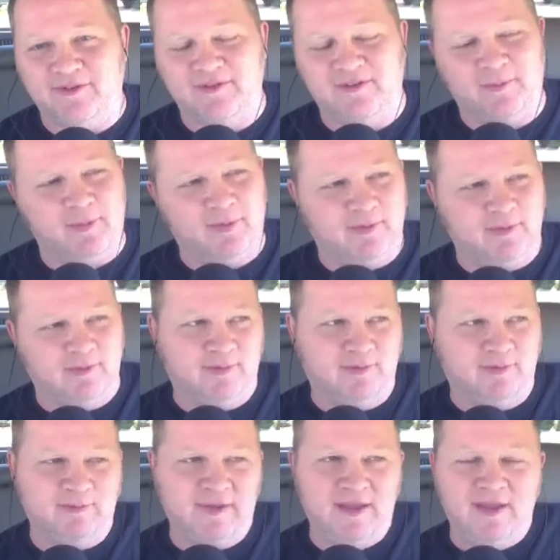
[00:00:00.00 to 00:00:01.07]

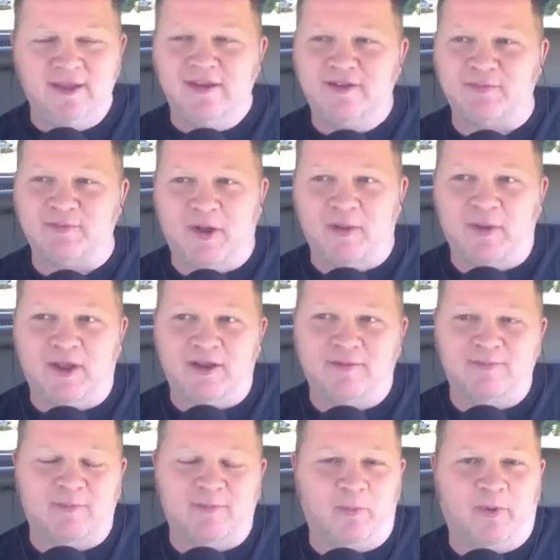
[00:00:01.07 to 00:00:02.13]
typical small block
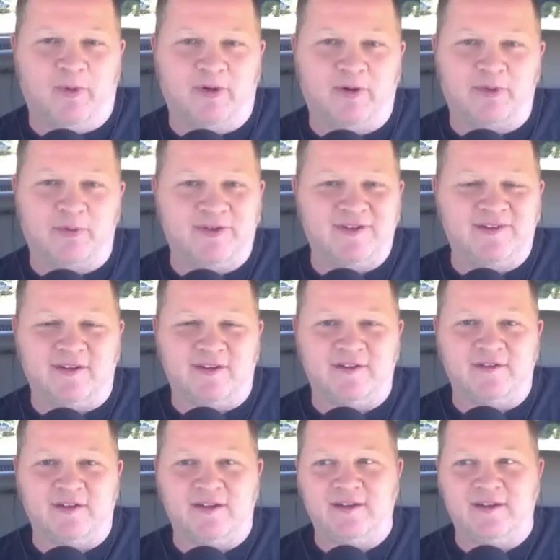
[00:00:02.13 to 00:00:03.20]
Mopar
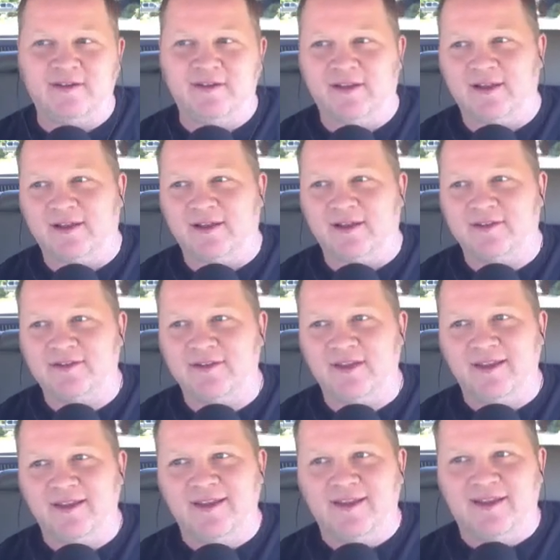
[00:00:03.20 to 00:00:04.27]
360.
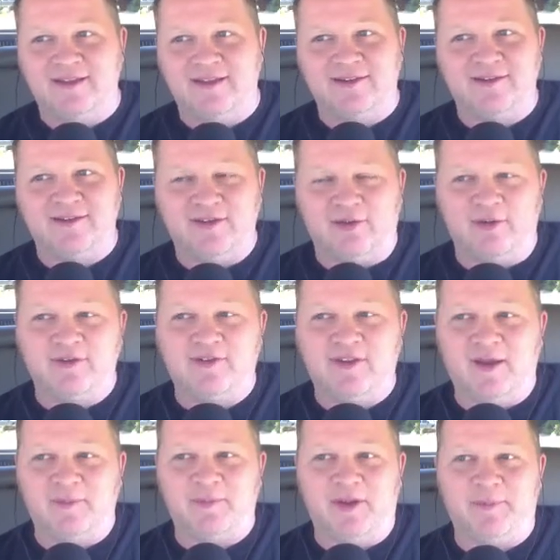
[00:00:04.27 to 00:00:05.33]
It's
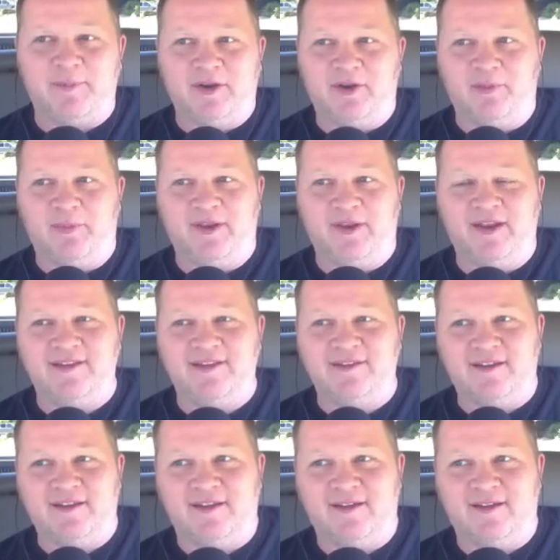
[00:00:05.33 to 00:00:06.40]
hyped up a little bit.
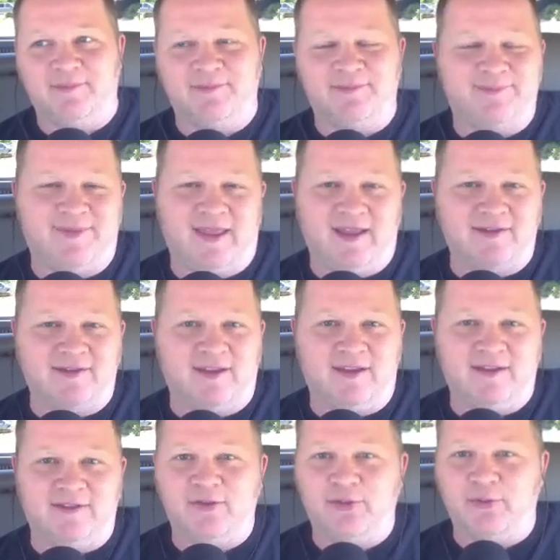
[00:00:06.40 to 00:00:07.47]
It's X
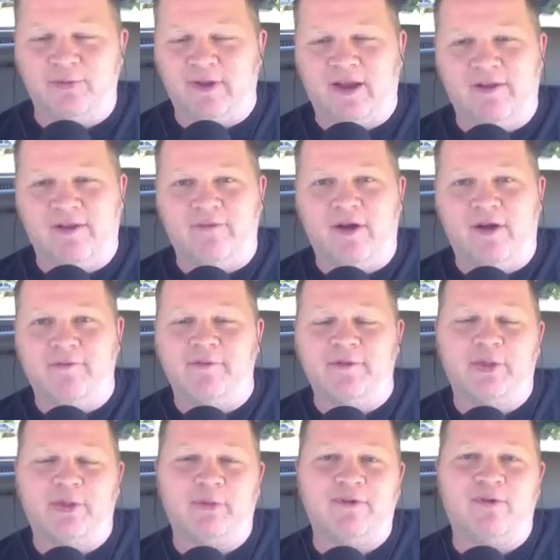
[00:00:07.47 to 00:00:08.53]
head off of
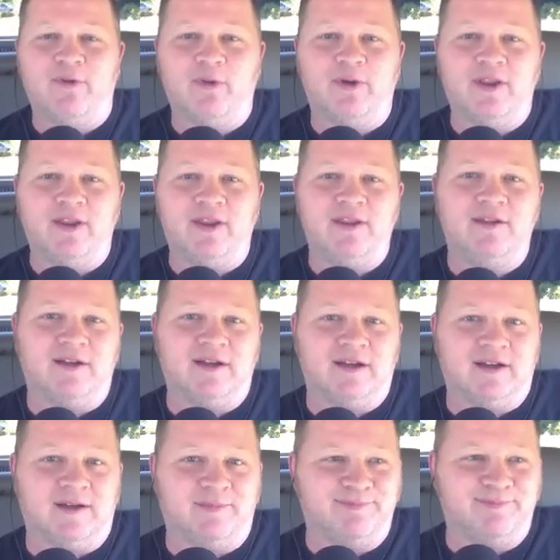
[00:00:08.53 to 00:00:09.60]
a 340,
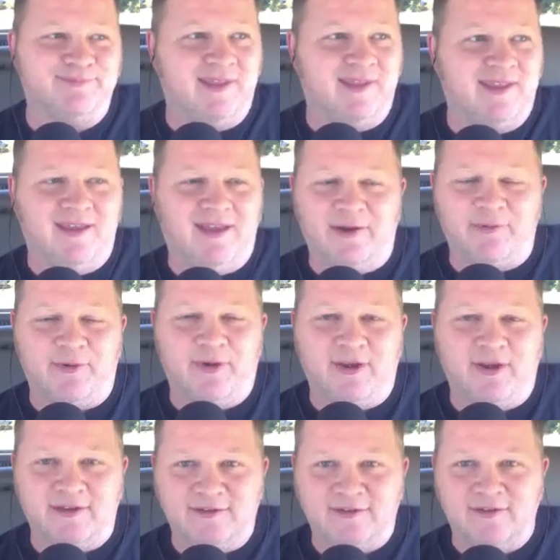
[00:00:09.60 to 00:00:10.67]
high
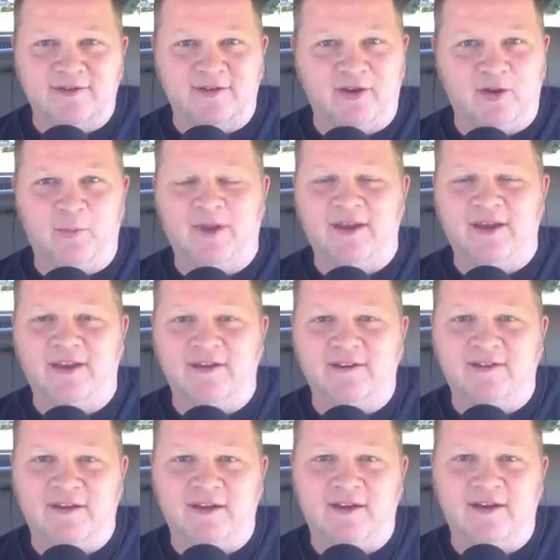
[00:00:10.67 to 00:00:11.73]
rise single plane
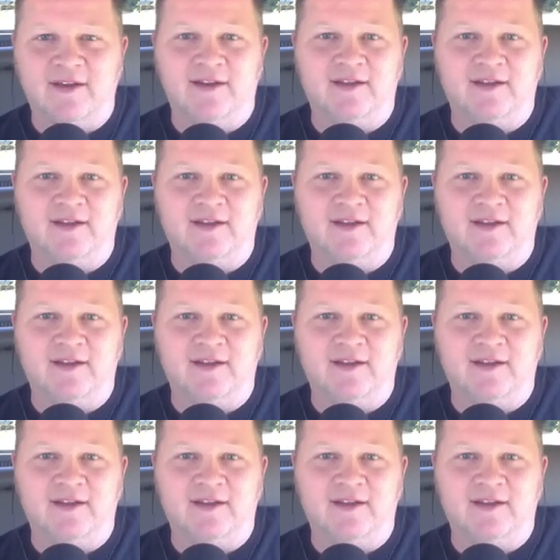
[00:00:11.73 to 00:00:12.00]
intake,